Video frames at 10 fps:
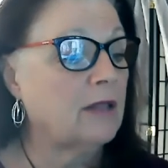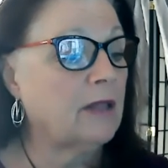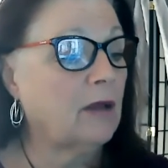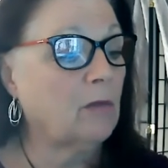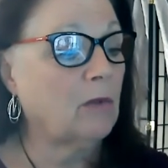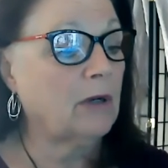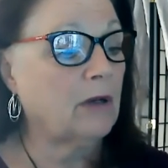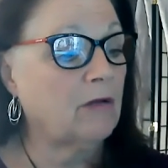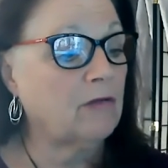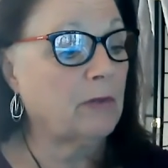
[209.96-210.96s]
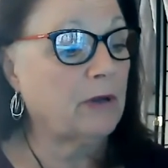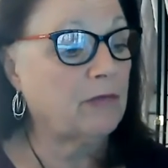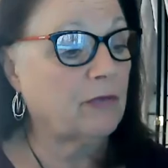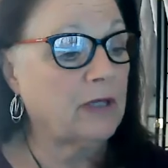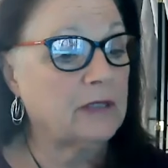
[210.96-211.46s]
that one of my
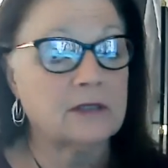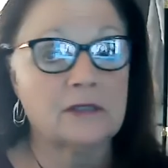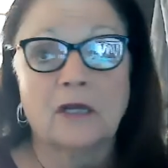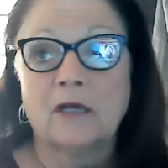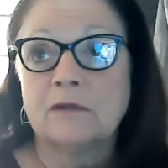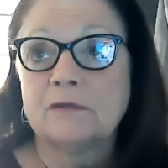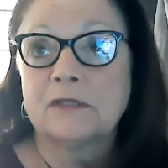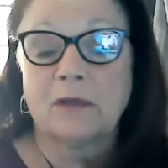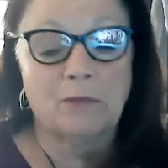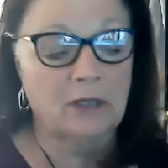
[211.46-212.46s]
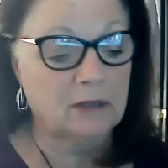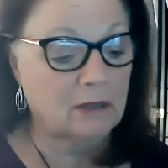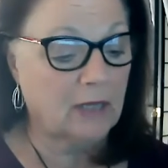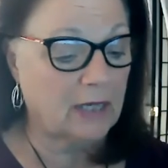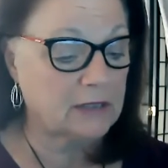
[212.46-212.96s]
friends sent me a
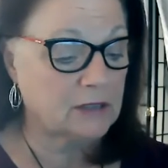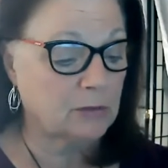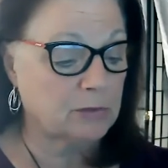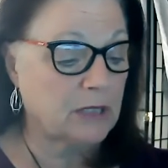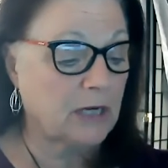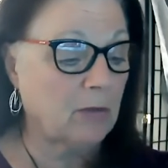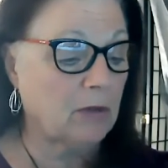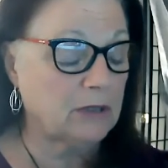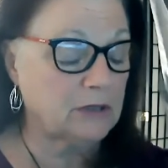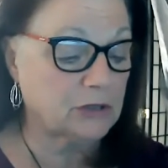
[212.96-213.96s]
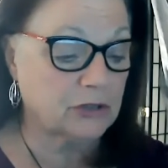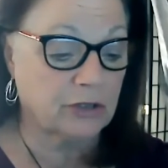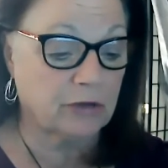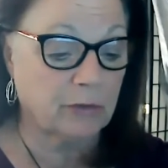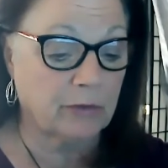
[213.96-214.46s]
little excerpt, and I wanted to
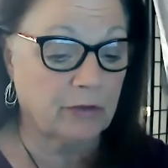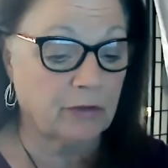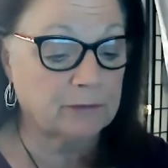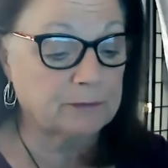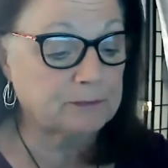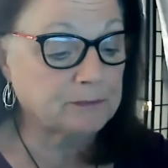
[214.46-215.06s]
share it with you.